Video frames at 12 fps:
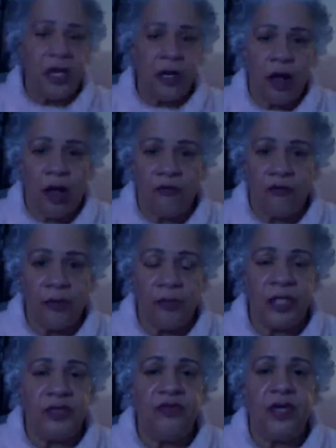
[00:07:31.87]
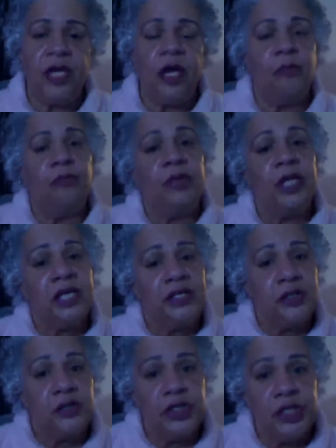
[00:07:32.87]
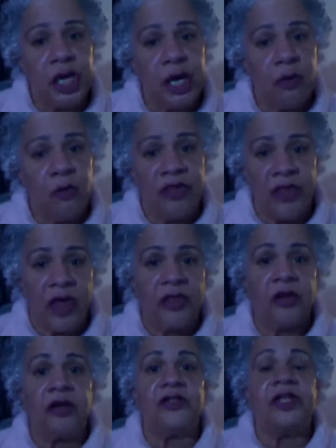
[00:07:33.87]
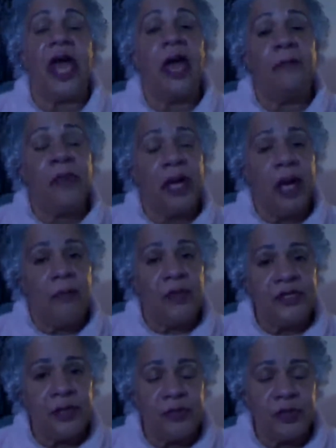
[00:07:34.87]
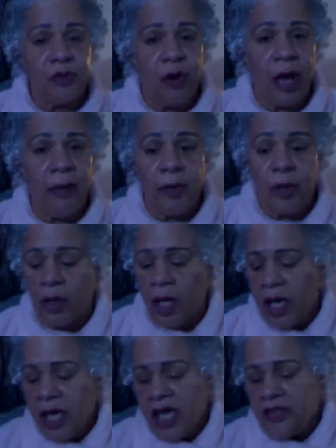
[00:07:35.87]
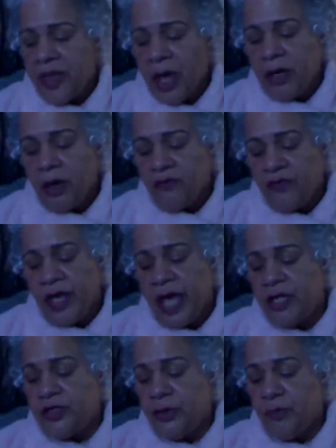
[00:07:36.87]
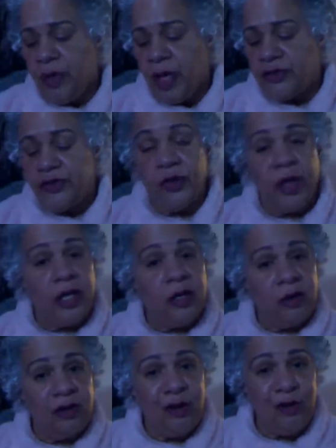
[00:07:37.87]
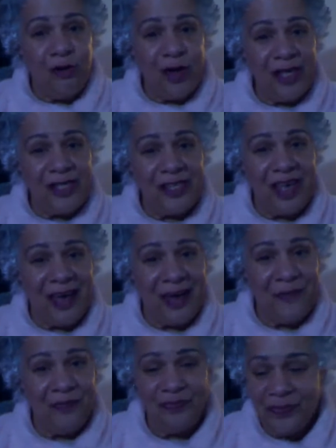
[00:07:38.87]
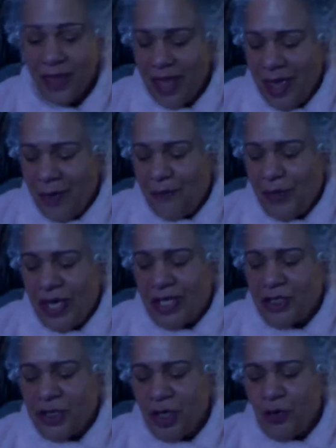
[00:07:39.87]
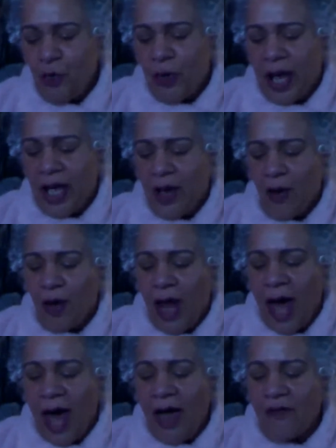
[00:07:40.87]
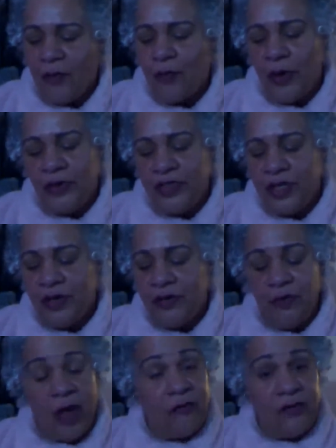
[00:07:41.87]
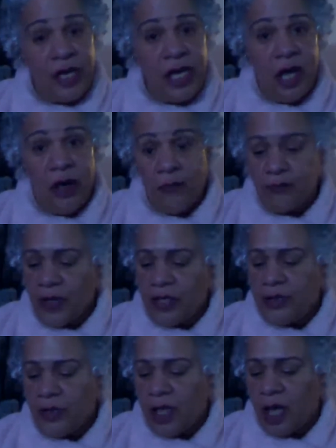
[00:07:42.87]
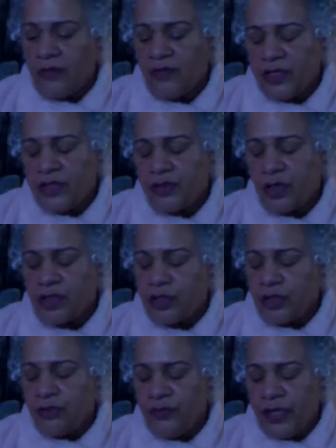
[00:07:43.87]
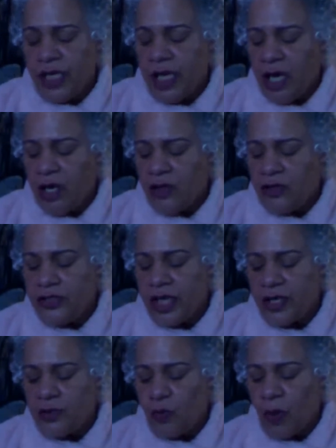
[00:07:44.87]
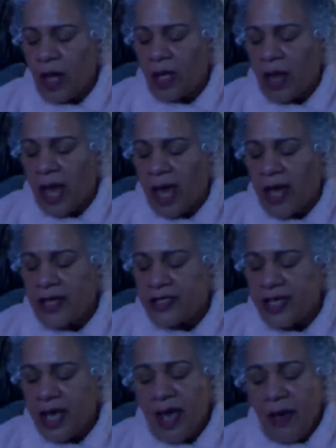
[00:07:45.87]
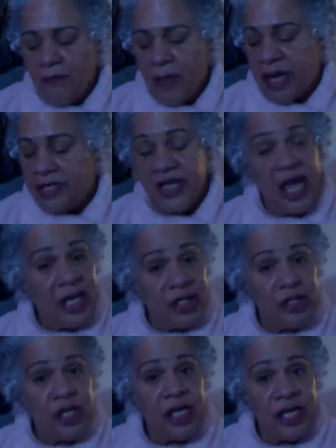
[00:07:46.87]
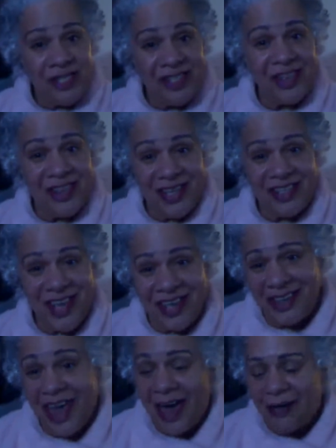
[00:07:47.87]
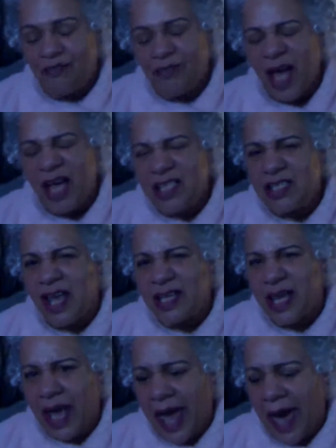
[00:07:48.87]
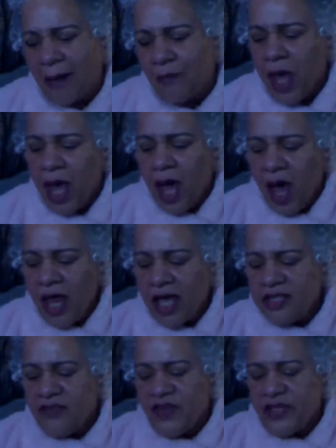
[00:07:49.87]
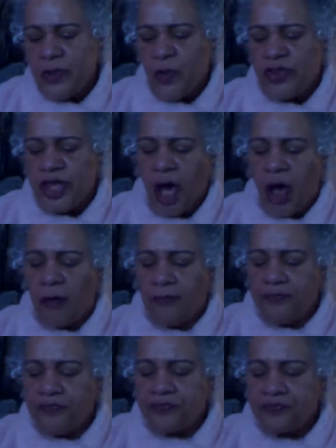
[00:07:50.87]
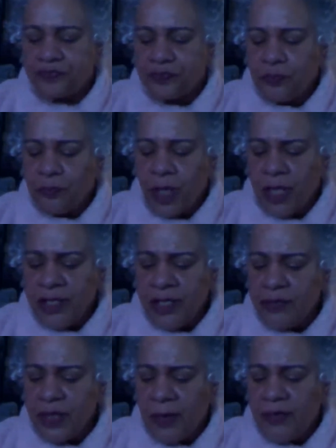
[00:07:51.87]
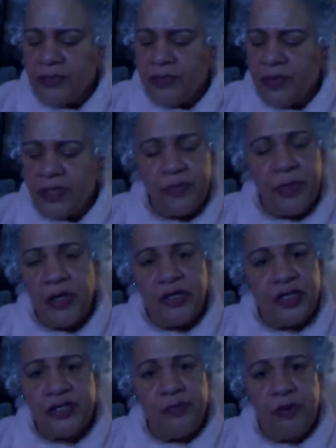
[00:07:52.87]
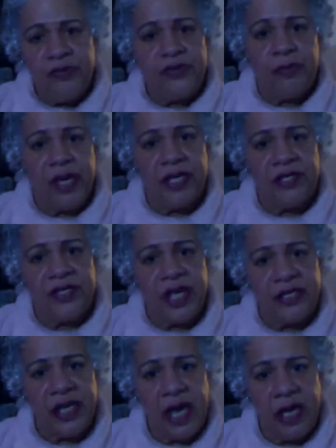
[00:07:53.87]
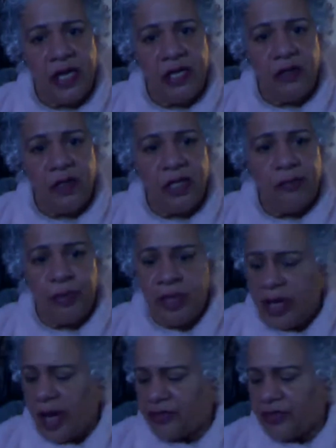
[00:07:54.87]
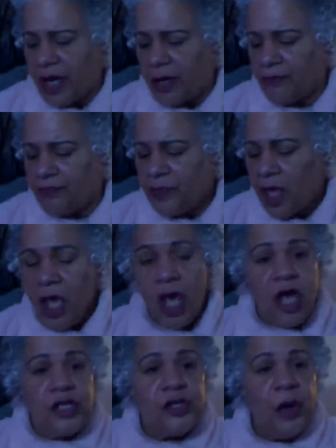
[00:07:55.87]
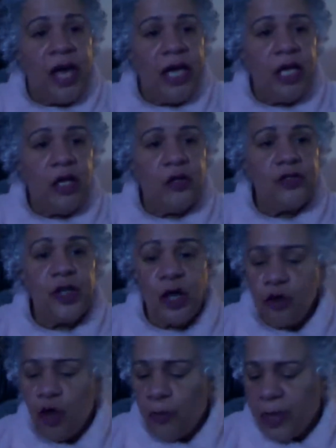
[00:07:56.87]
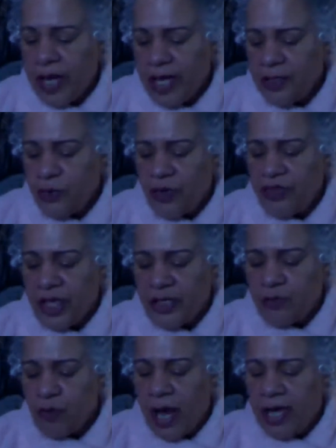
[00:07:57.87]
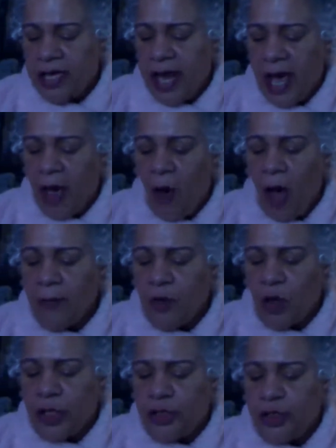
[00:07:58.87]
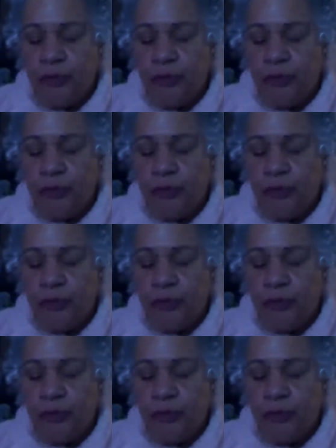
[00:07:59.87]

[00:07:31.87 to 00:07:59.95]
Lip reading: at all from this video, please do share it with others and become a subscriber. Hit that notification bell so that you can always be in tune when I go live or post a video. I do a lot of instructional videos as well as meditations and things like that. I just like to gab. I like to visit with y'all. And sometimes Spirit just moves me and says, hey, you need to put it out there. So anywho, though nobody is with us right now, I'm going to